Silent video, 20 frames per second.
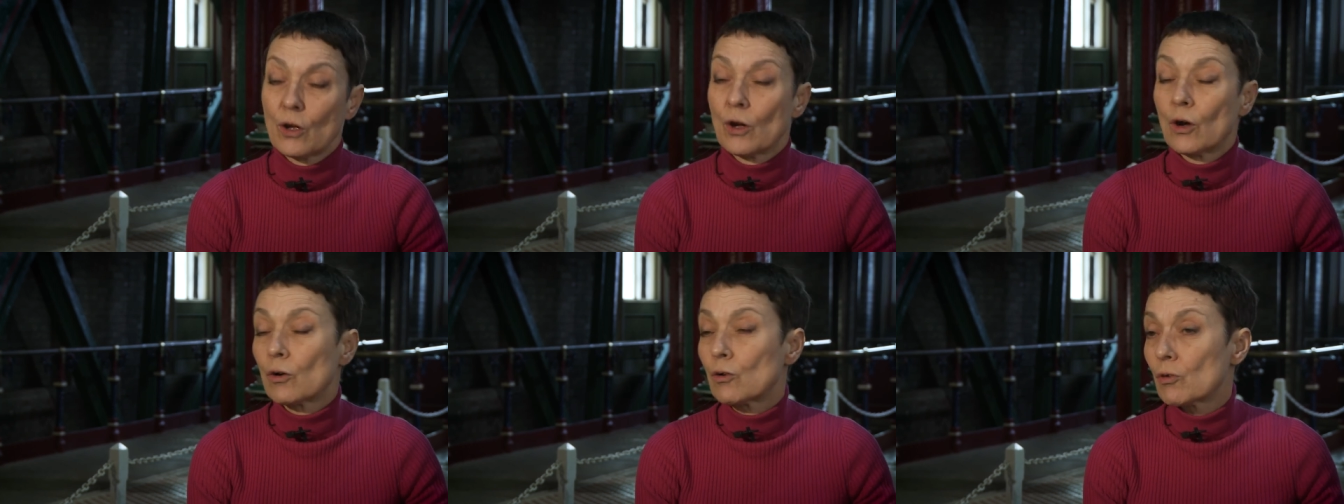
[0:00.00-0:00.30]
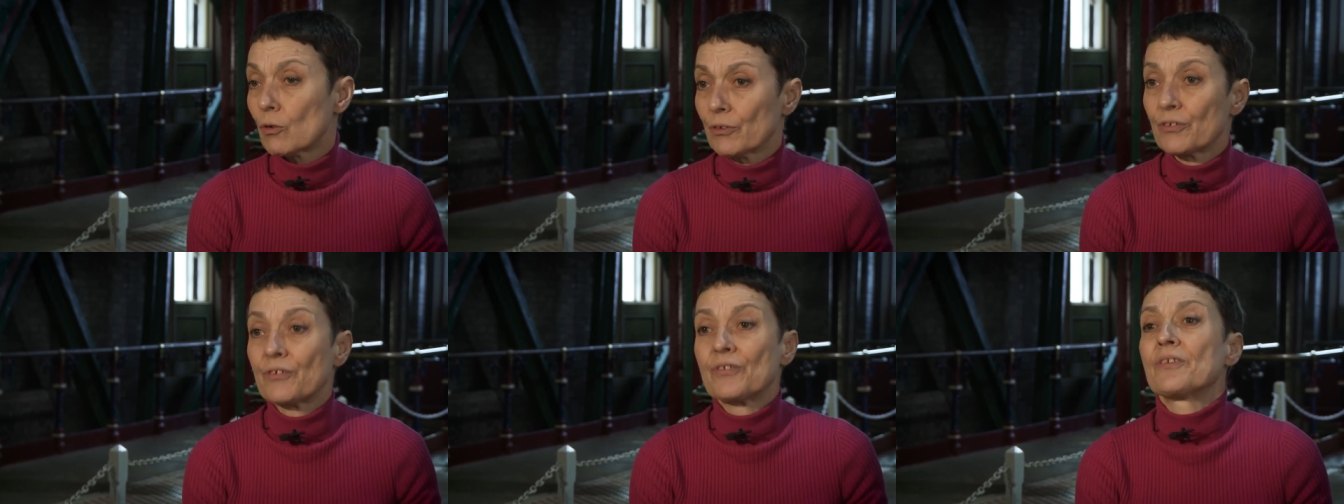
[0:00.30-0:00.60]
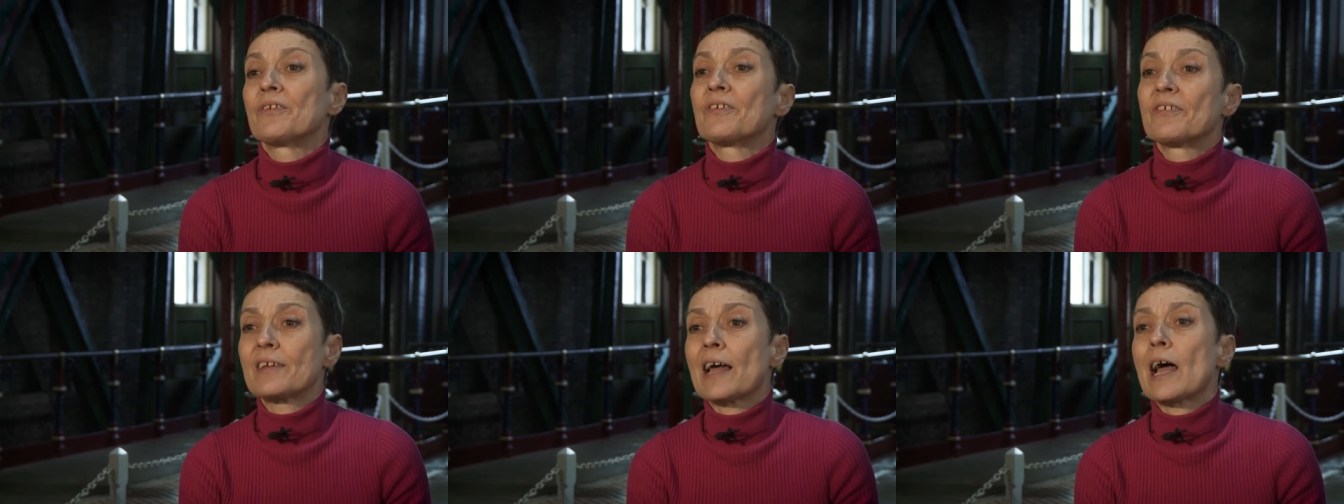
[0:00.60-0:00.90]
across
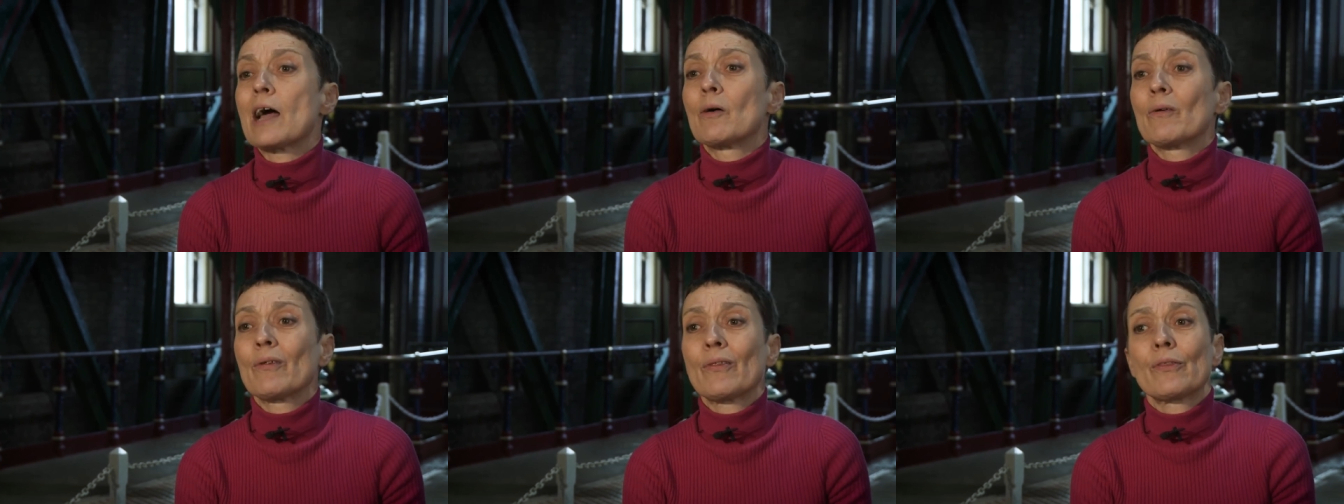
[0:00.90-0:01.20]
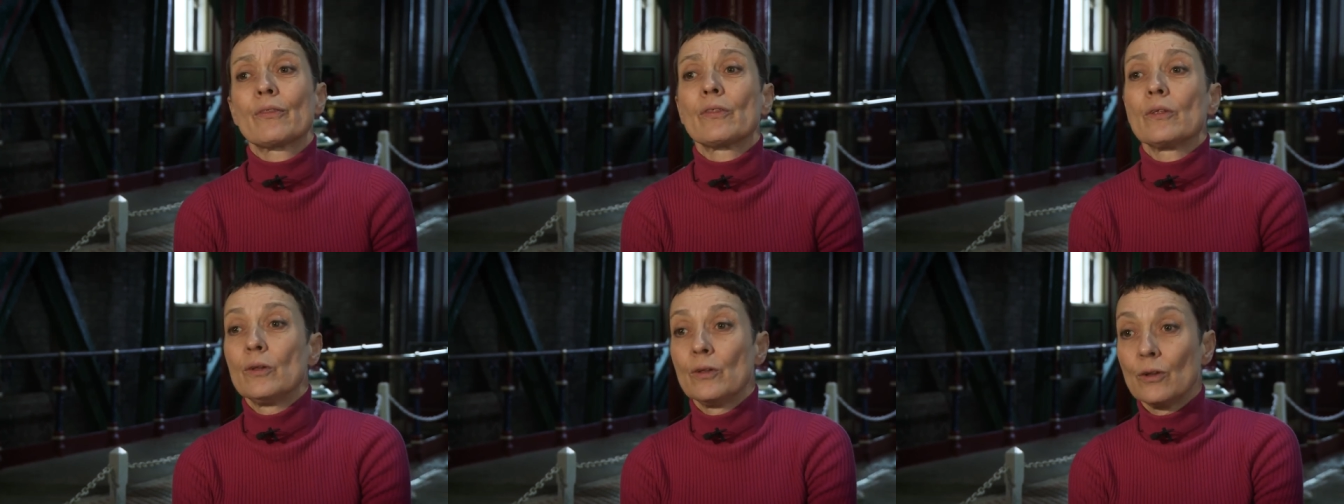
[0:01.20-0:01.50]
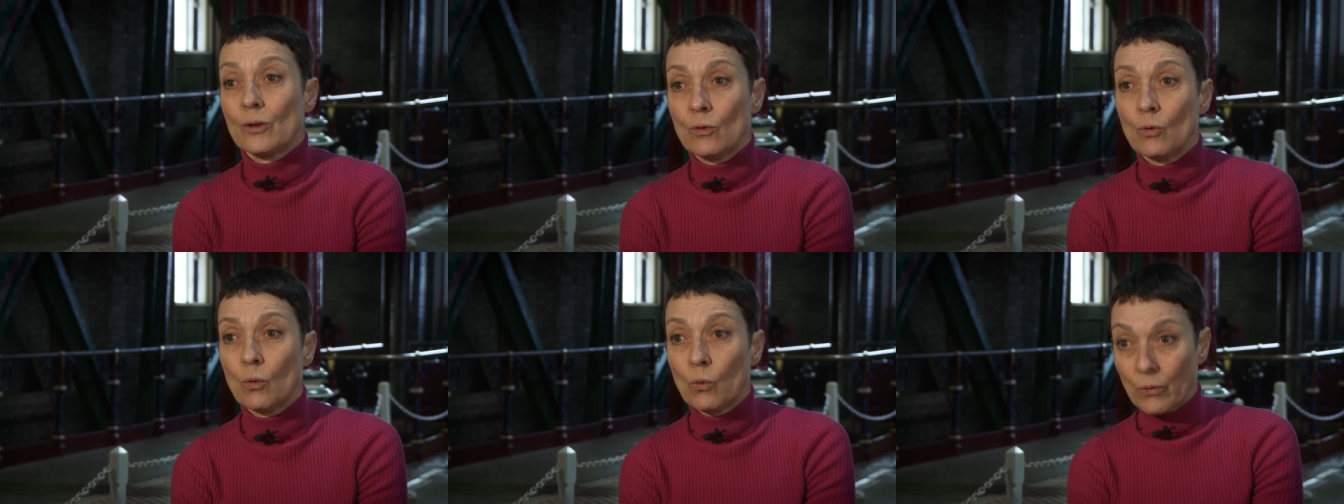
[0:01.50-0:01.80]
the south and
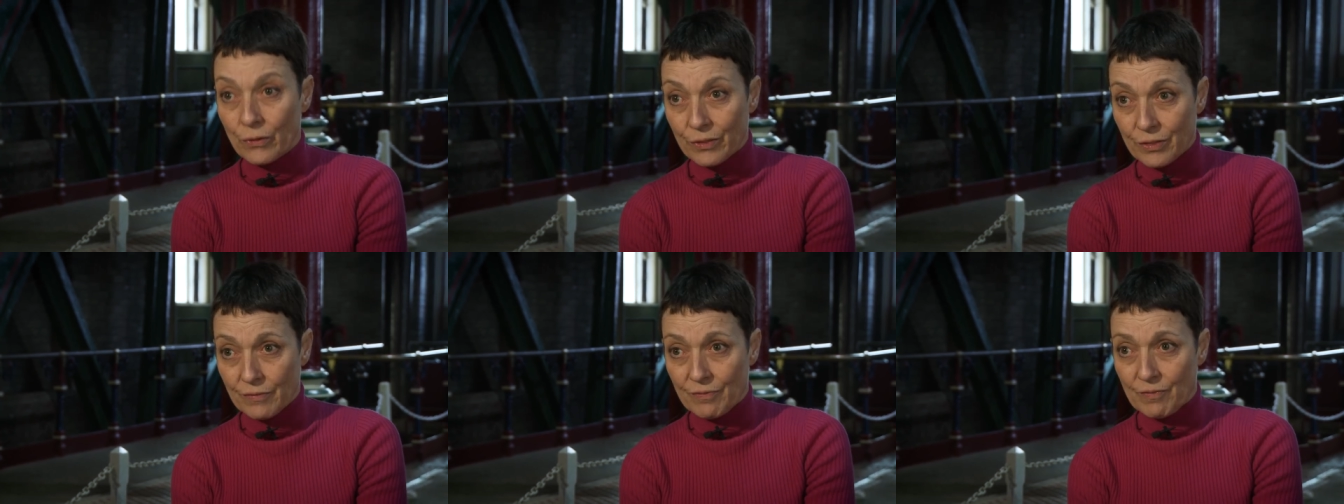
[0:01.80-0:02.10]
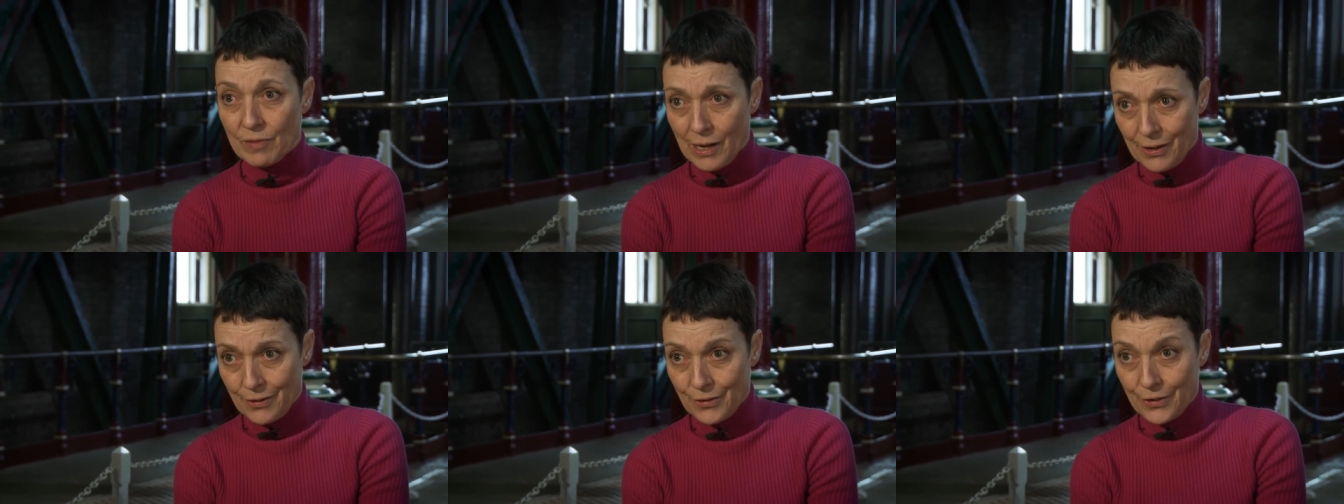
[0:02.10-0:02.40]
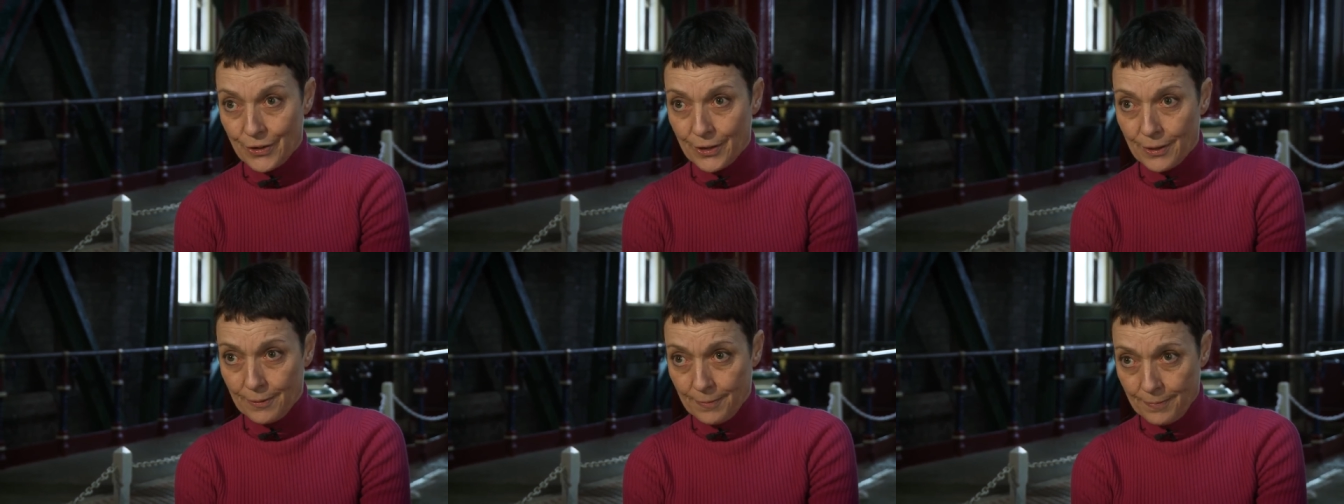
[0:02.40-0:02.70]
the north of
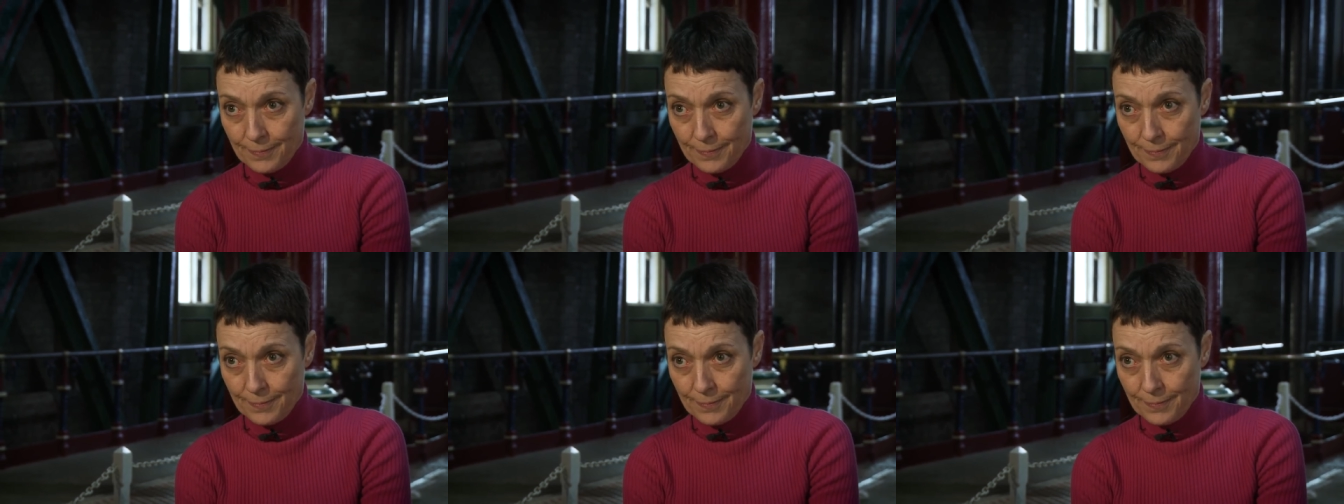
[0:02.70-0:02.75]
London,